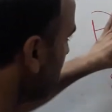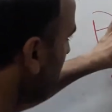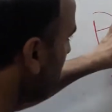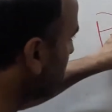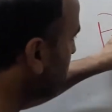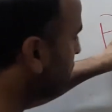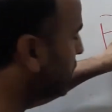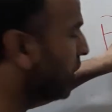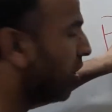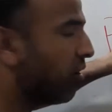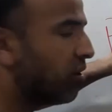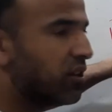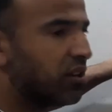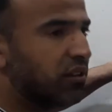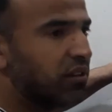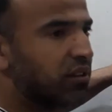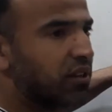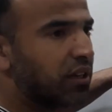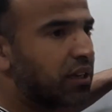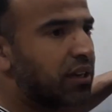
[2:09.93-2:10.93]
or
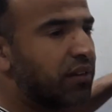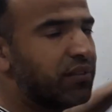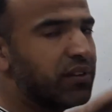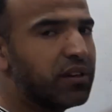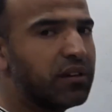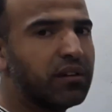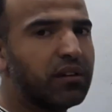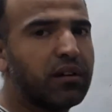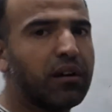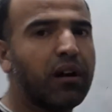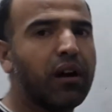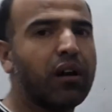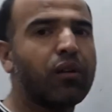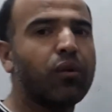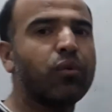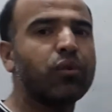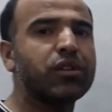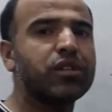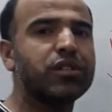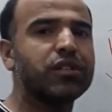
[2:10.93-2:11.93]
shorten the given or
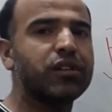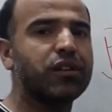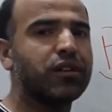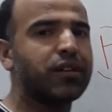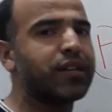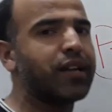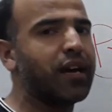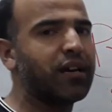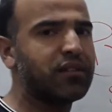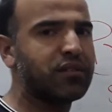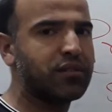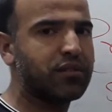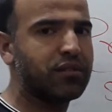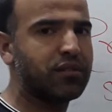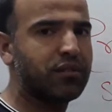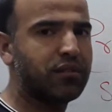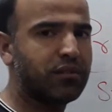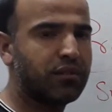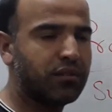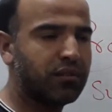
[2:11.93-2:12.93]
original text
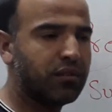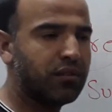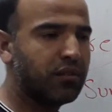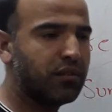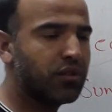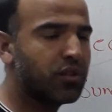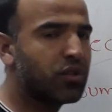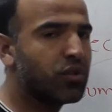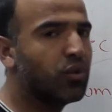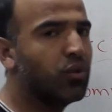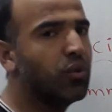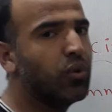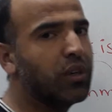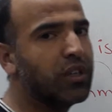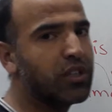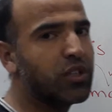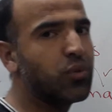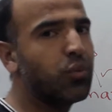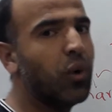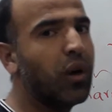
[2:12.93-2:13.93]
to
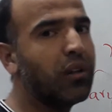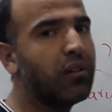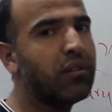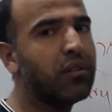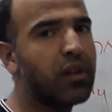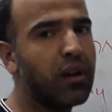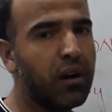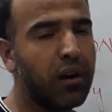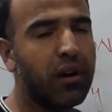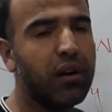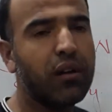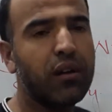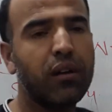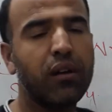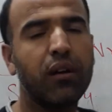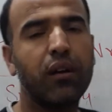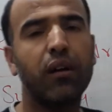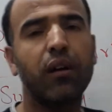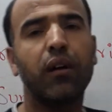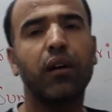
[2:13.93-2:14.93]
its 1/3,
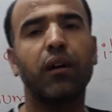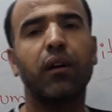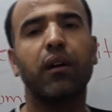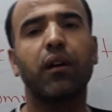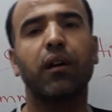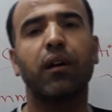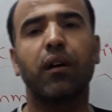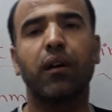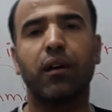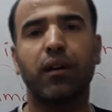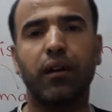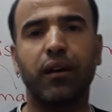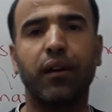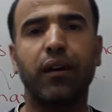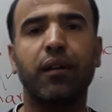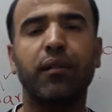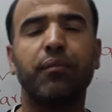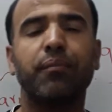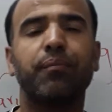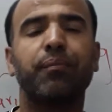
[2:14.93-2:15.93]

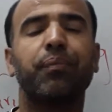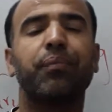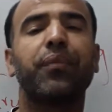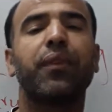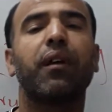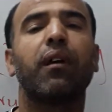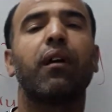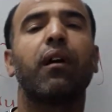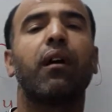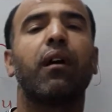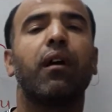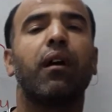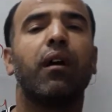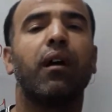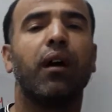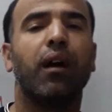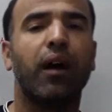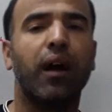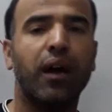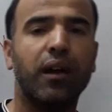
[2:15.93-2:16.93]
clear,
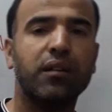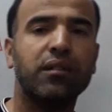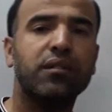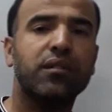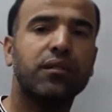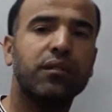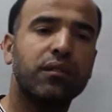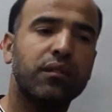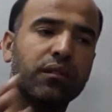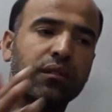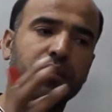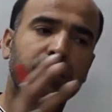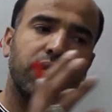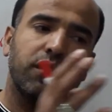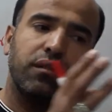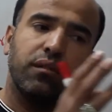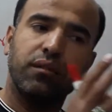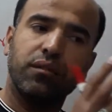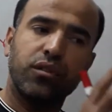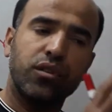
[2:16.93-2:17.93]
and
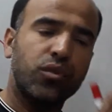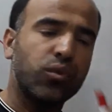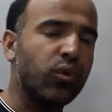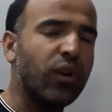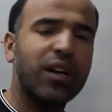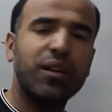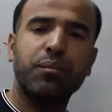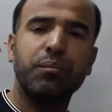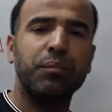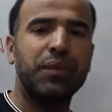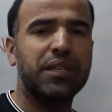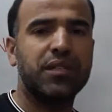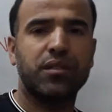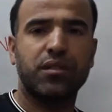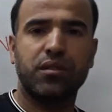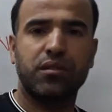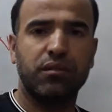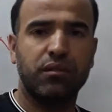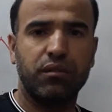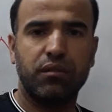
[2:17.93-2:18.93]
do not
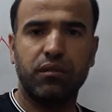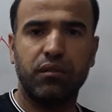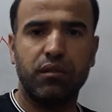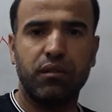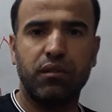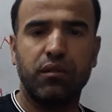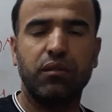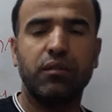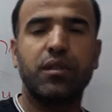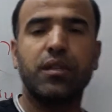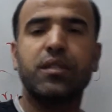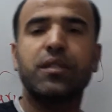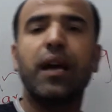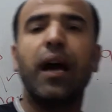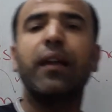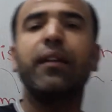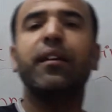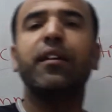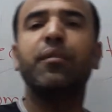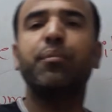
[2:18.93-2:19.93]
miss the
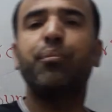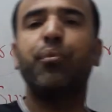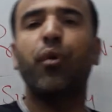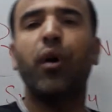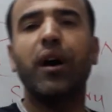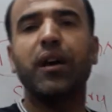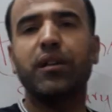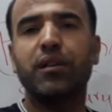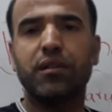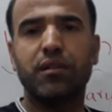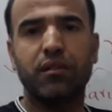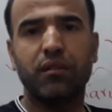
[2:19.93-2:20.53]
salient point,